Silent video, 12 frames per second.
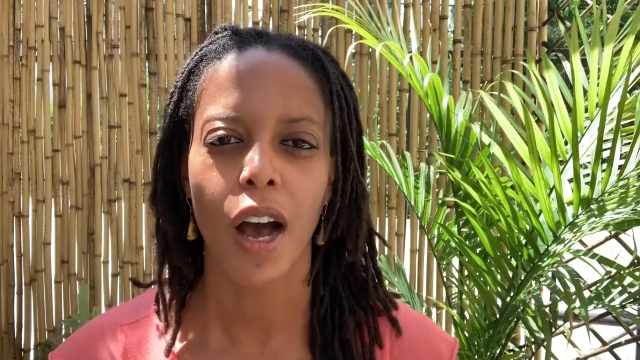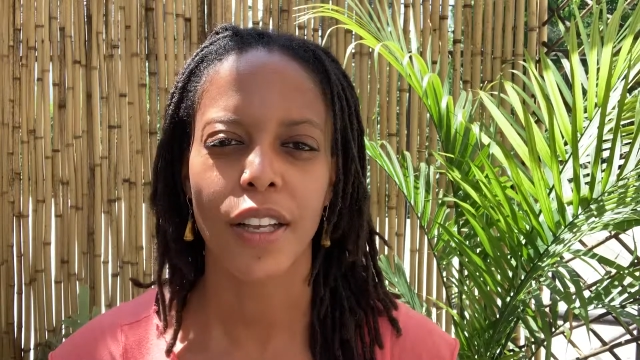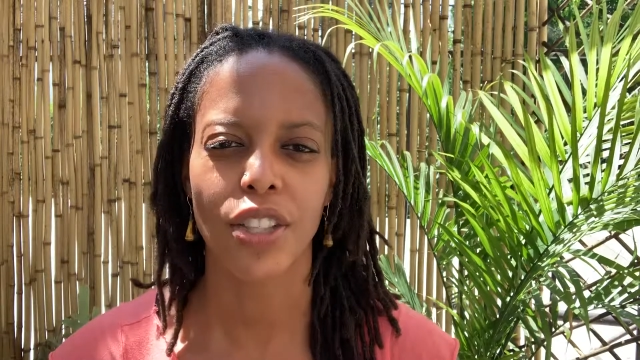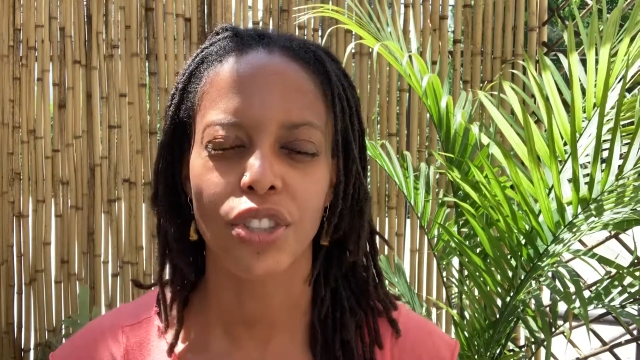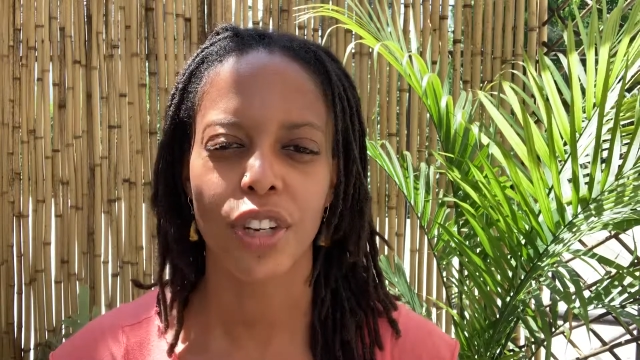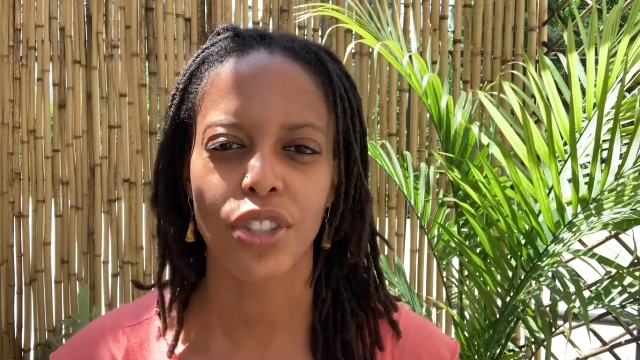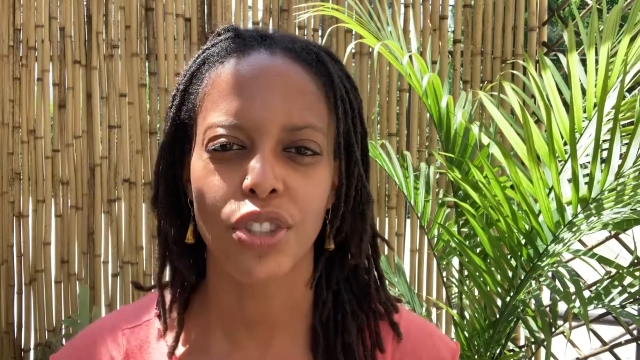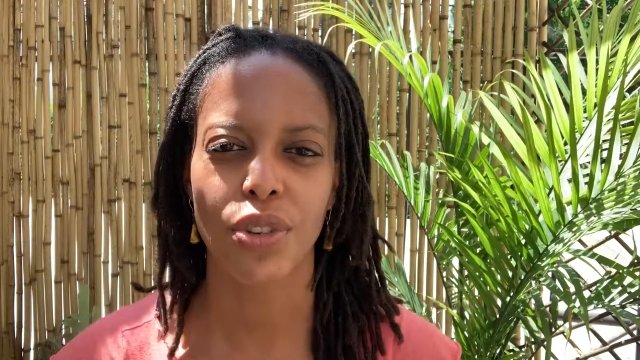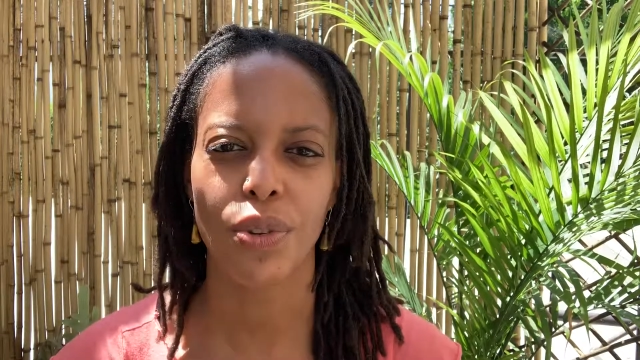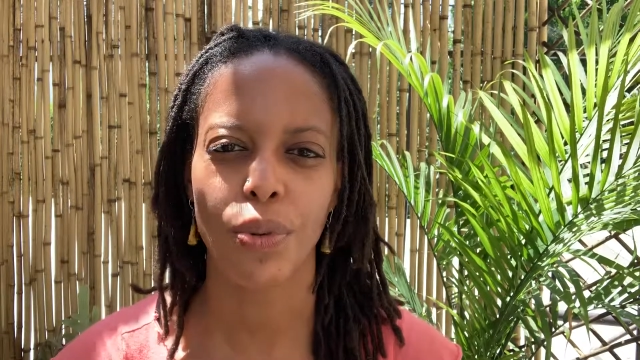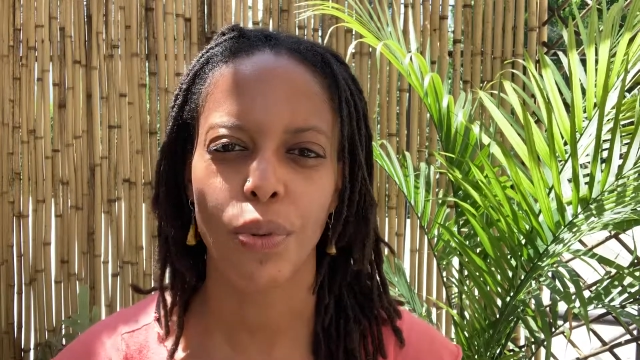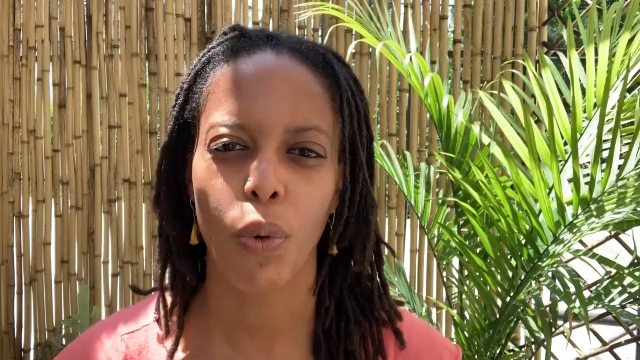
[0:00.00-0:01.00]
start
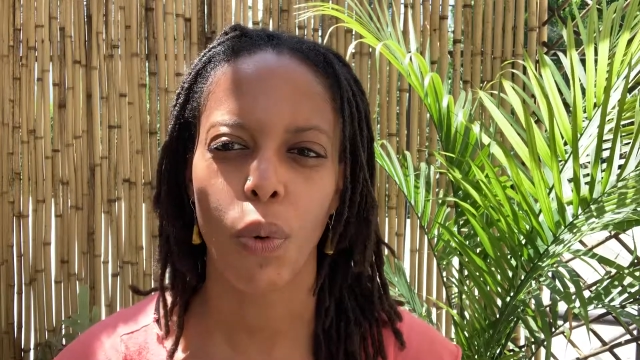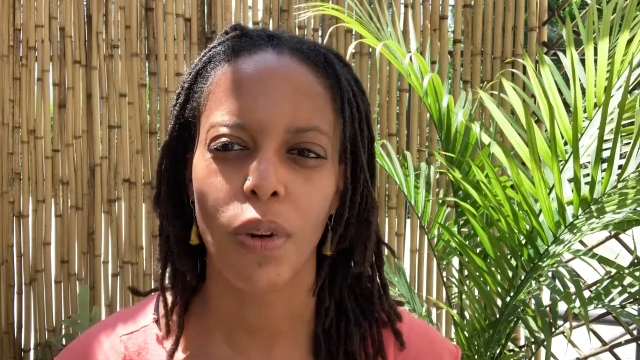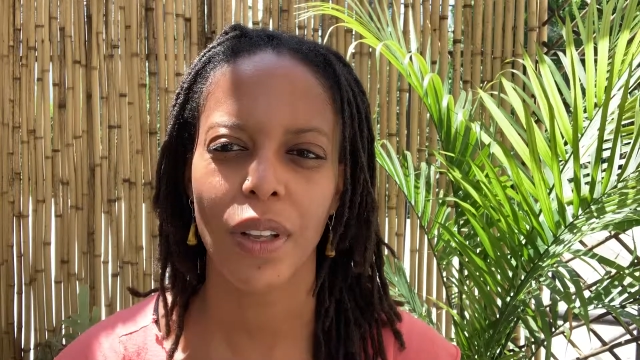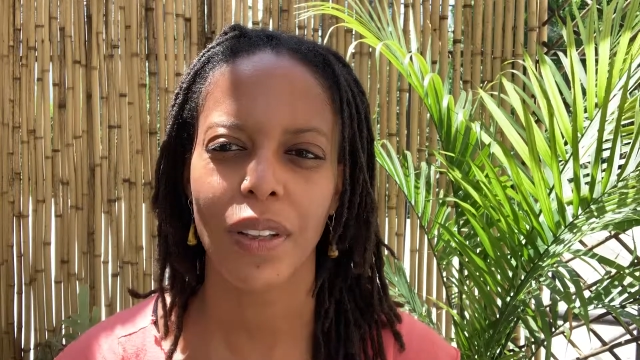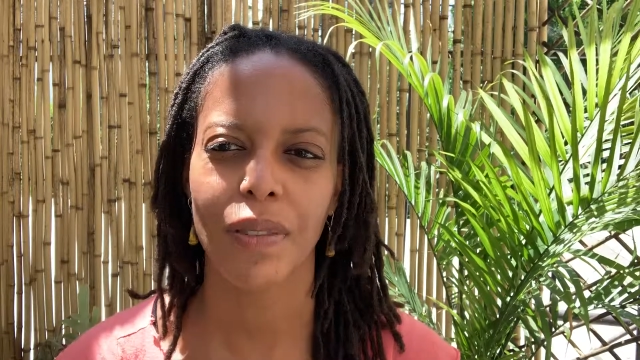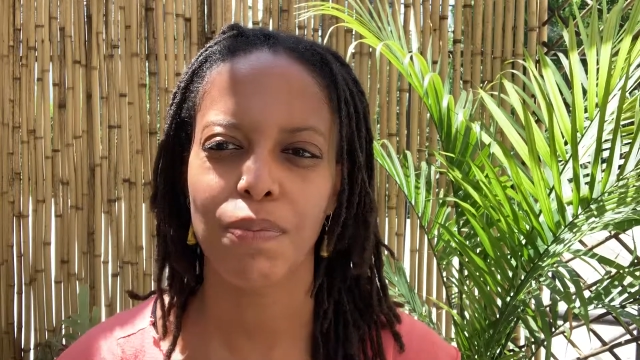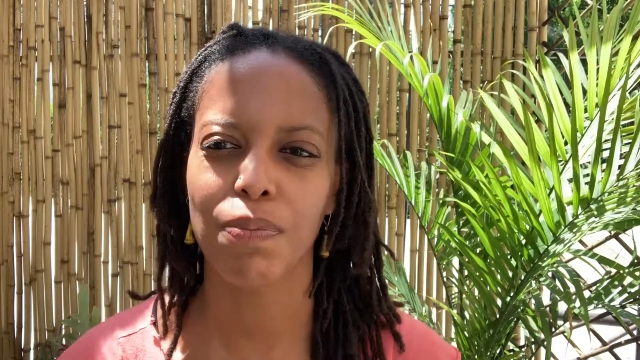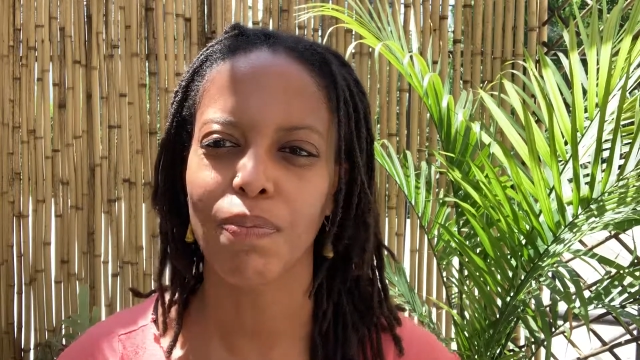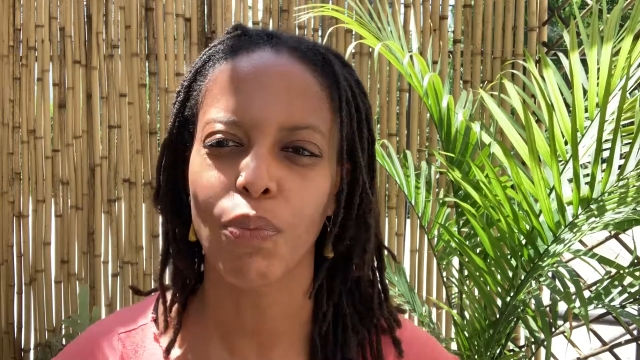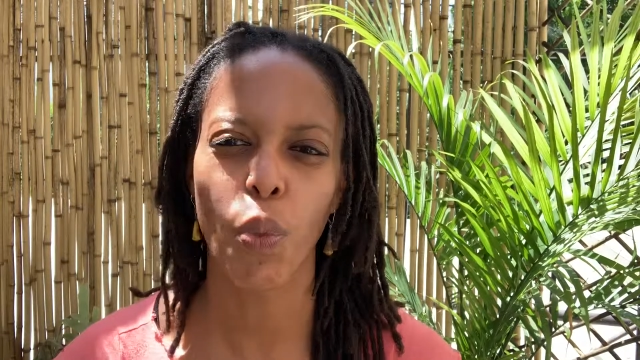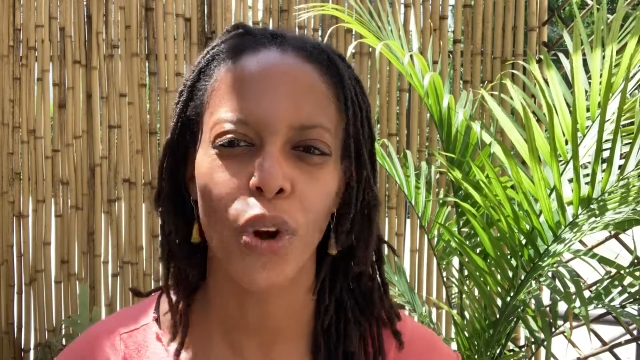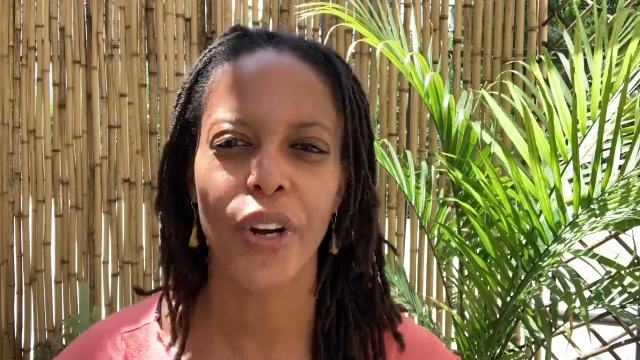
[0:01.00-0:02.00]
to
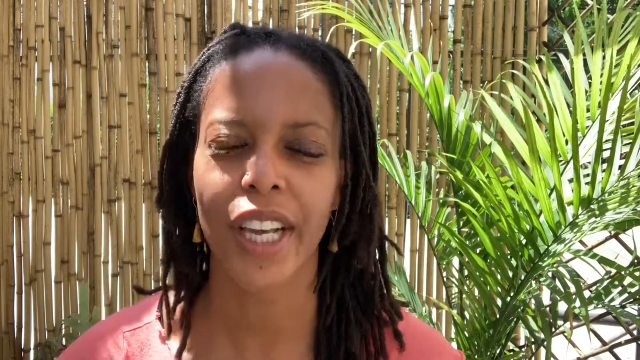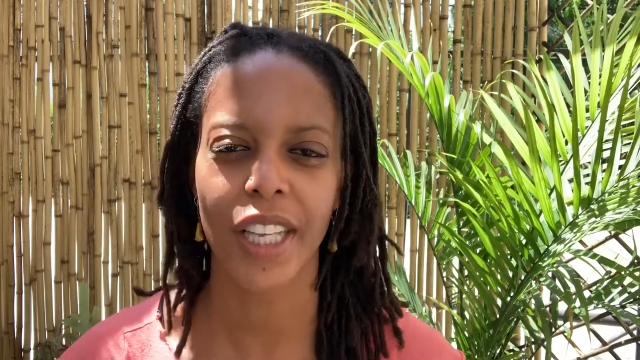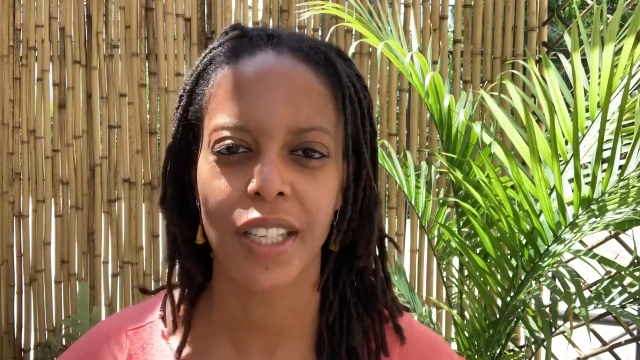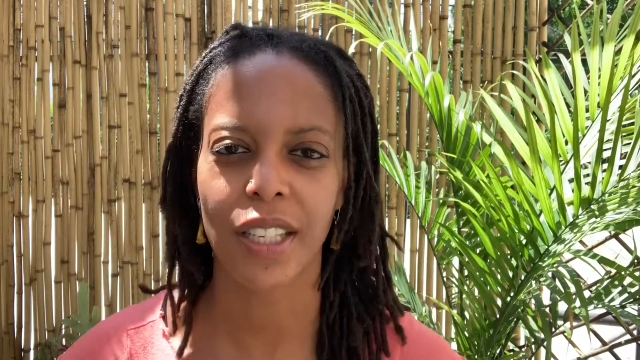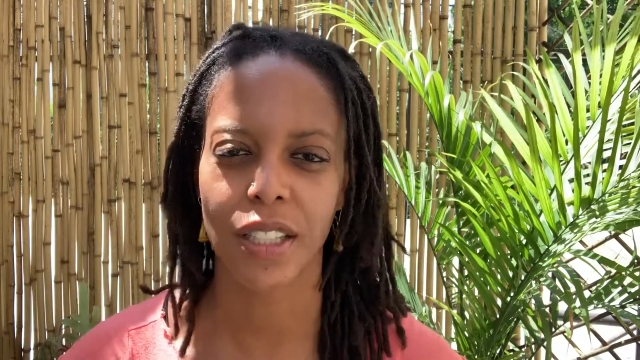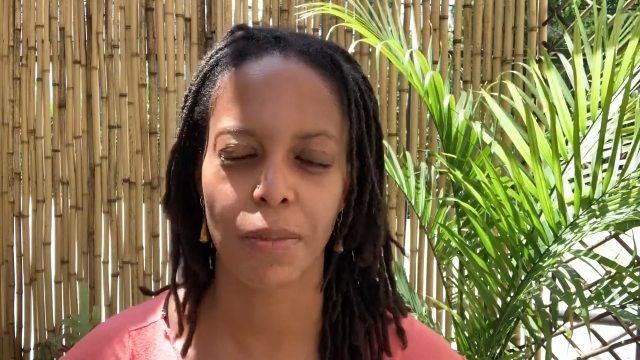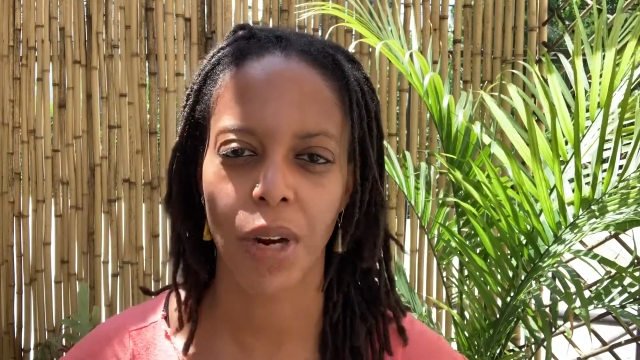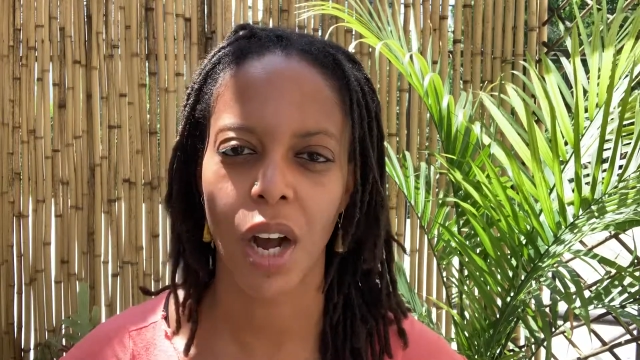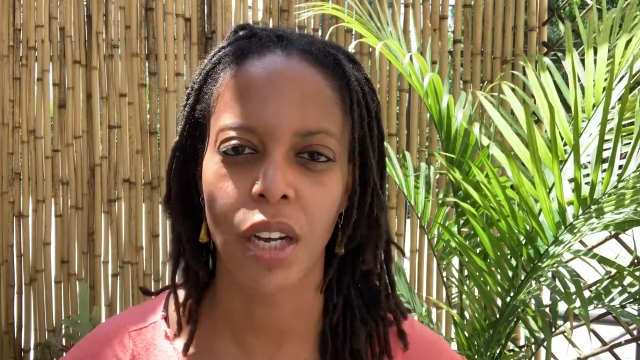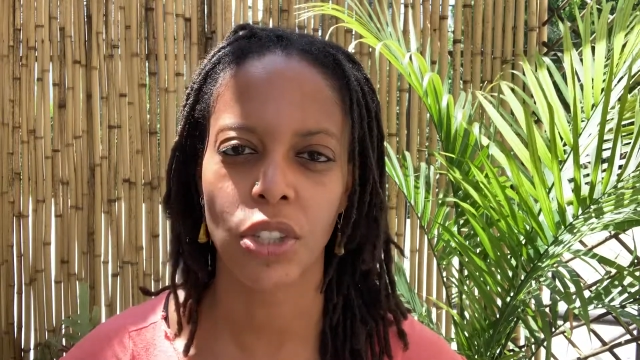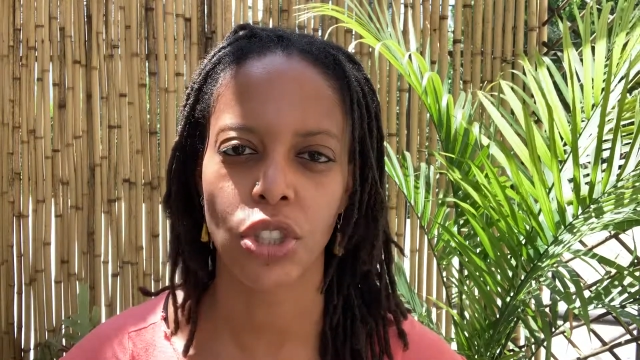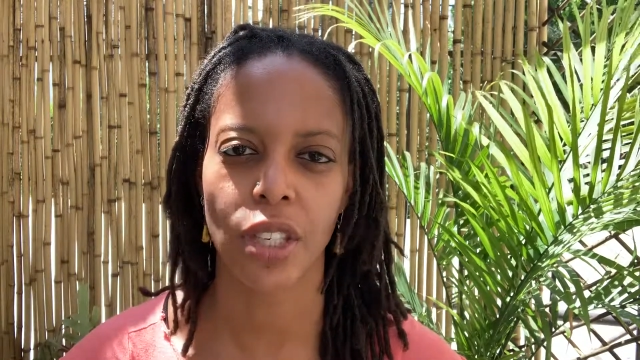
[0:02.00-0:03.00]
work in the
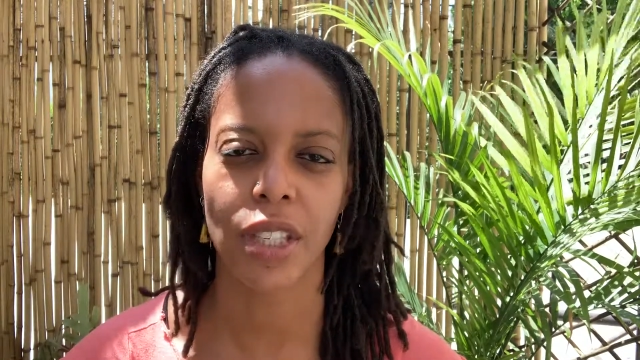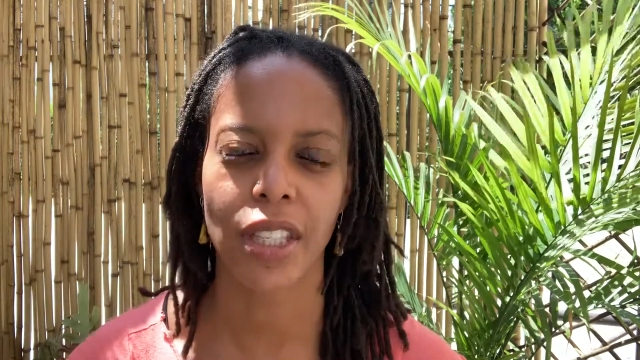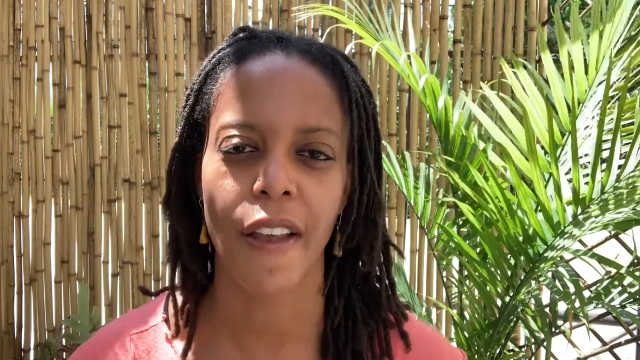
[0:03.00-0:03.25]
subconscious.